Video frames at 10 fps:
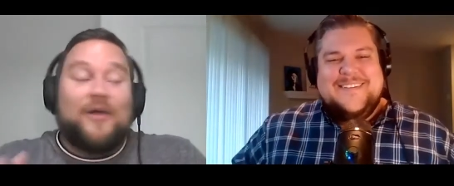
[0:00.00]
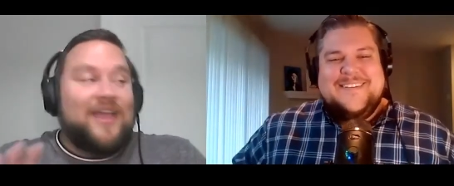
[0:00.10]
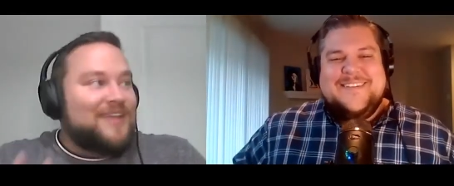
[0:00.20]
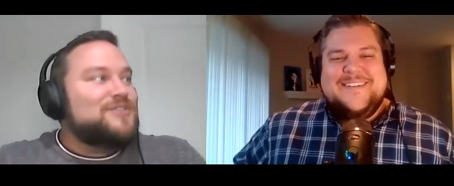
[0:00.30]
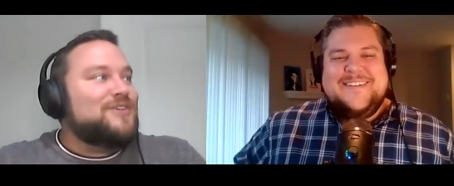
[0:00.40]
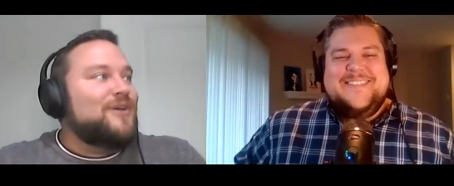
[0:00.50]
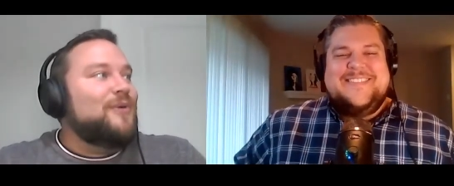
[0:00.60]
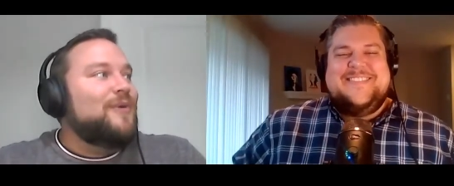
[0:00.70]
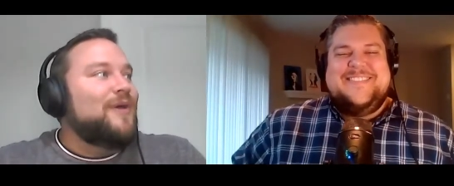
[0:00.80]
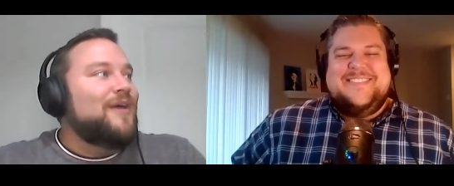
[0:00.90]
Speaker 1: okay.
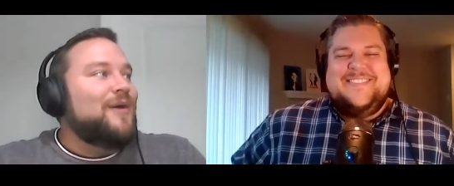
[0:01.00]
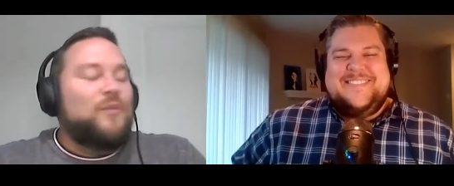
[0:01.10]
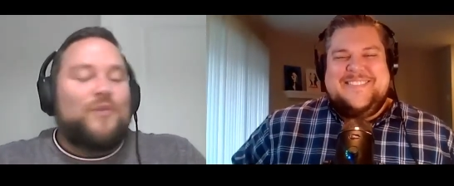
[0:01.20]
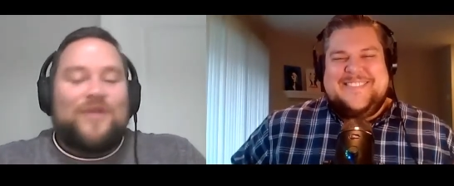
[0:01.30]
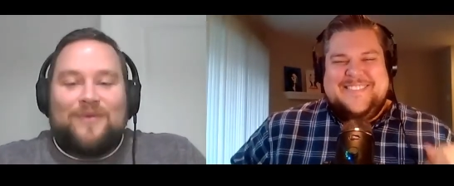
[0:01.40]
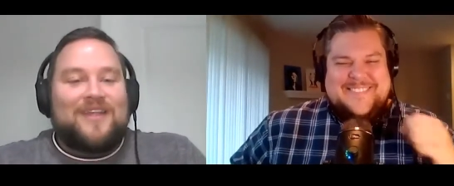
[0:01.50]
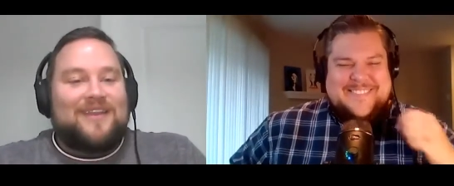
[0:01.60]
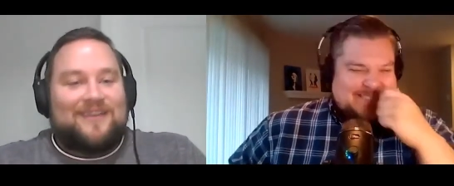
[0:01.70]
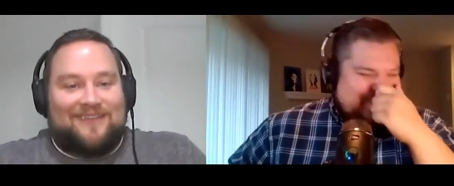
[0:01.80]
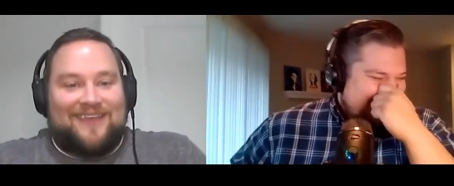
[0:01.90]
So we
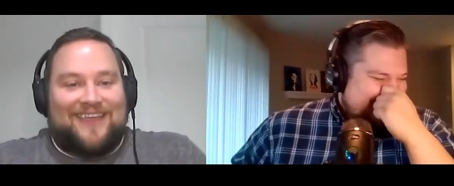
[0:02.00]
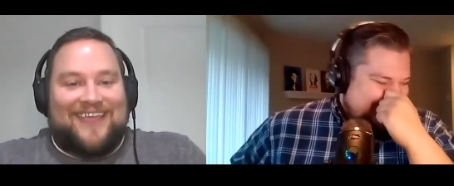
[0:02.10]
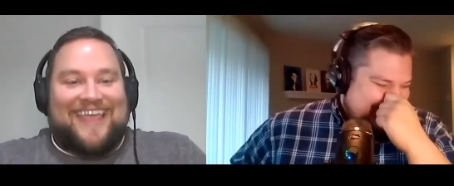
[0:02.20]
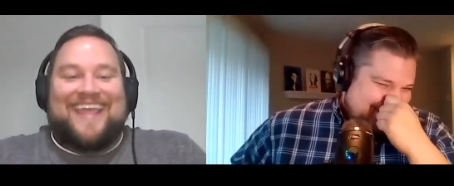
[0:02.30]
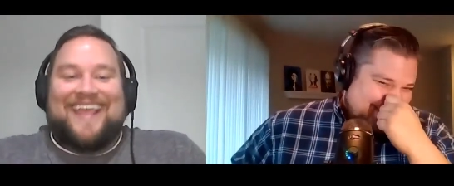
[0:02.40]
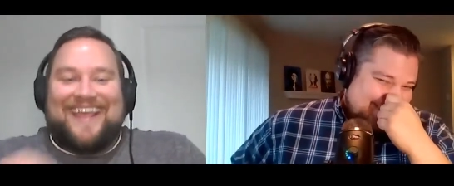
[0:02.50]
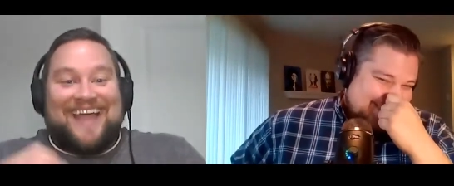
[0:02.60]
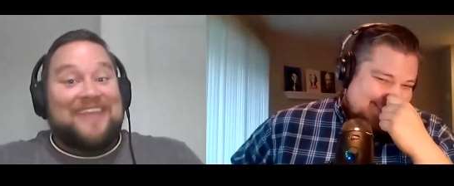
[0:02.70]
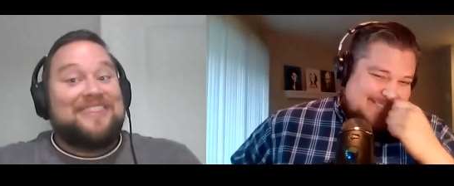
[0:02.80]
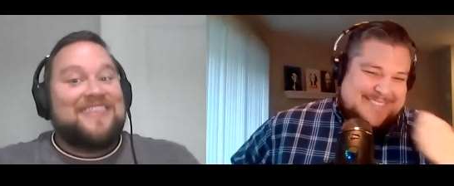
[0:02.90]
went
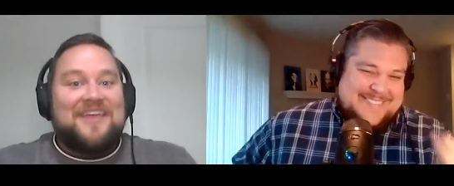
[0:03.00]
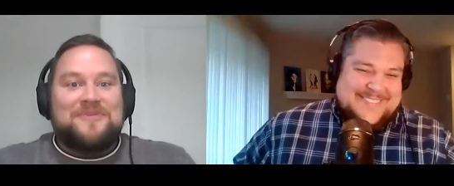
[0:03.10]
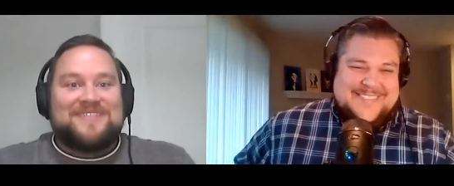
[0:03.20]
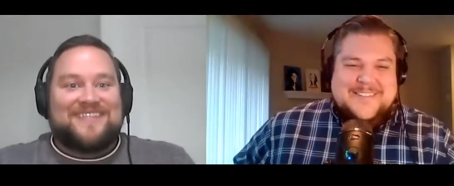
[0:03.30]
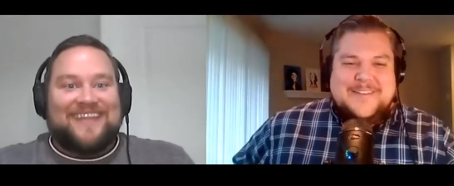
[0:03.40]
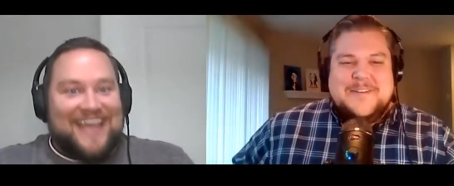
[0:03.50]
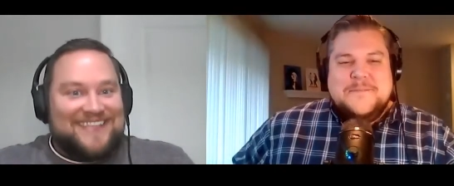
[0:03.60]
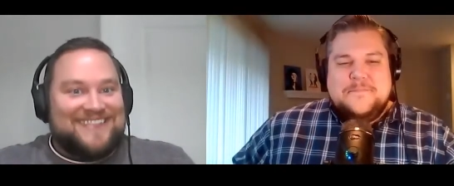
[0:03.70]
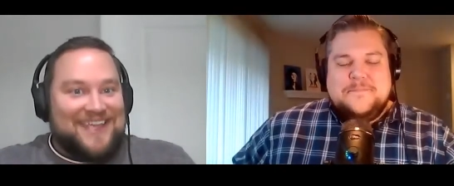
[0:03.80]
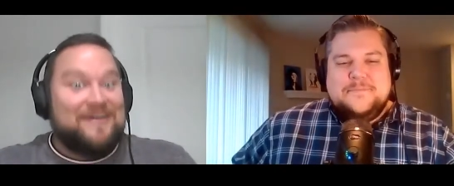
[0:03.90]
and I think it was the
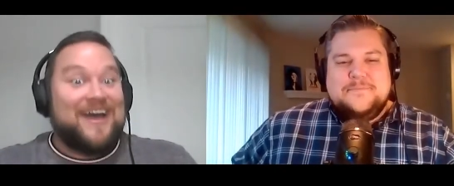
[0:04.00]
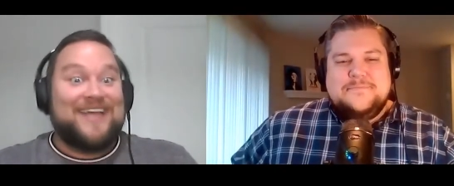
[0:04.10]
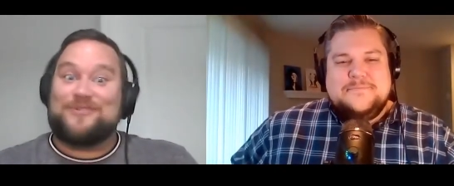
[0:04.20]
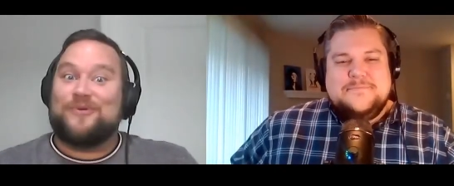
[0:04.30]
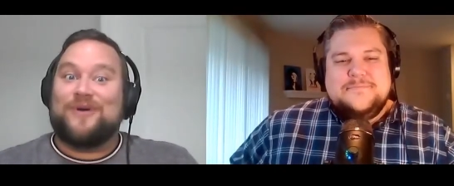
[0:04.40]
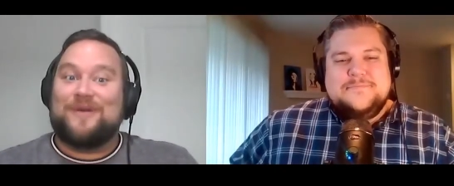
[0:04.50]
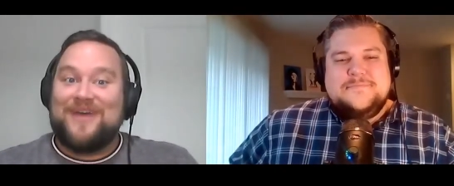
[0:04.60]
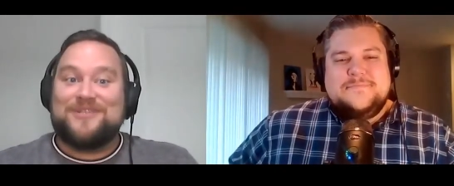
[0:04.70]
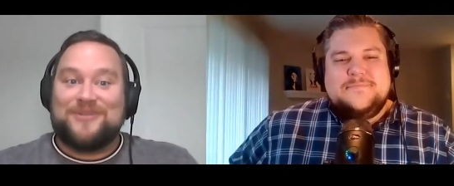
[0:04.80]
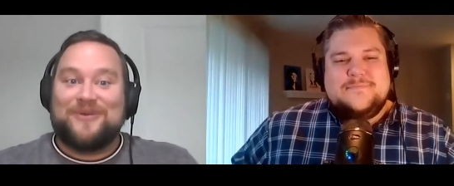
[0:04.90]
last day of high school. I'm
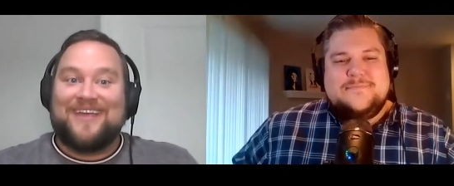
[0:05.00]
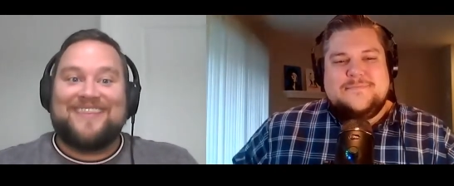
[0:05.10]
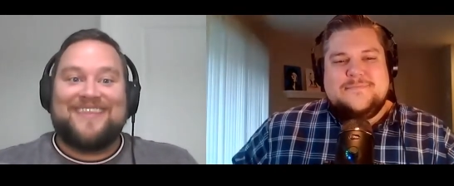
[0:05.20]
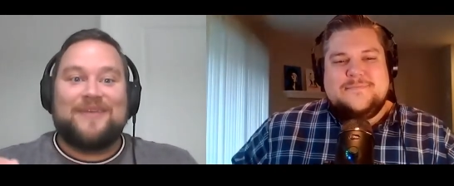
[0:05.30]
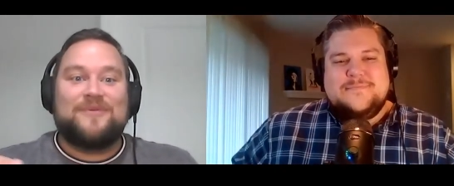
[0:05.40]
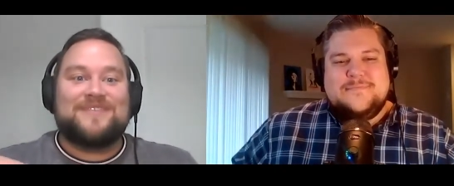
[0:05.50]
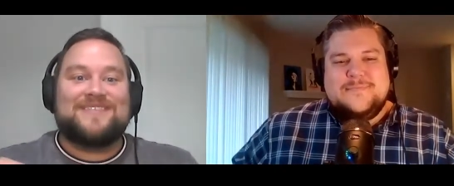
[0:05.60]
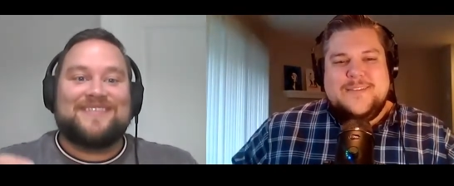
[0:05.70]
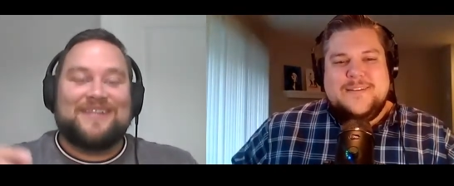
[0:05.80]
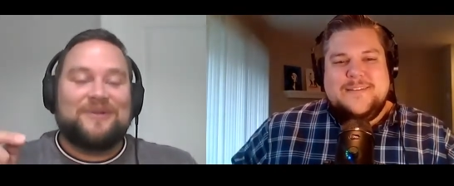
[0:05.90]
not joking. I think it
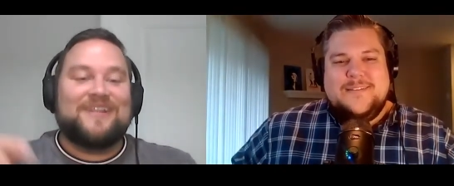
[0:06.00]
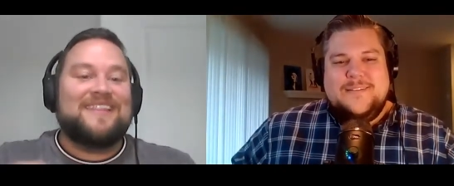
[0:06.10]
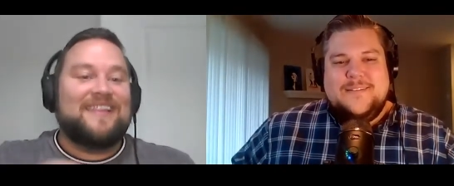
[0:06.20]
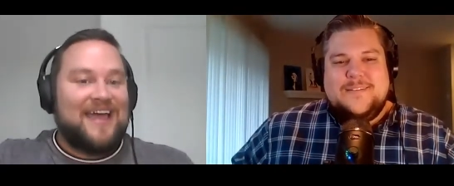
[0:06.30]
was literally the